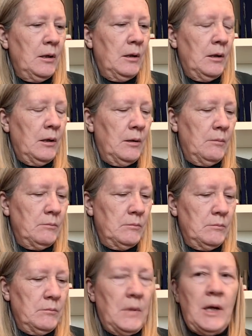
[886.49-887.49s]

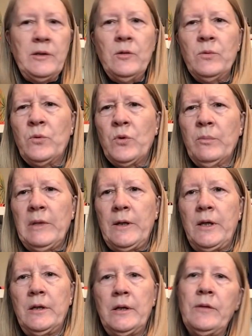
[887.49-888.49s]
I don't normally
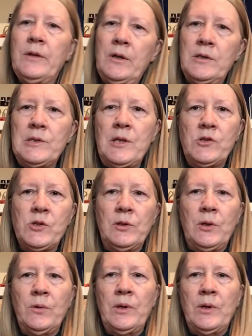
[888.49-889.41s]
get anything on Stash and Load.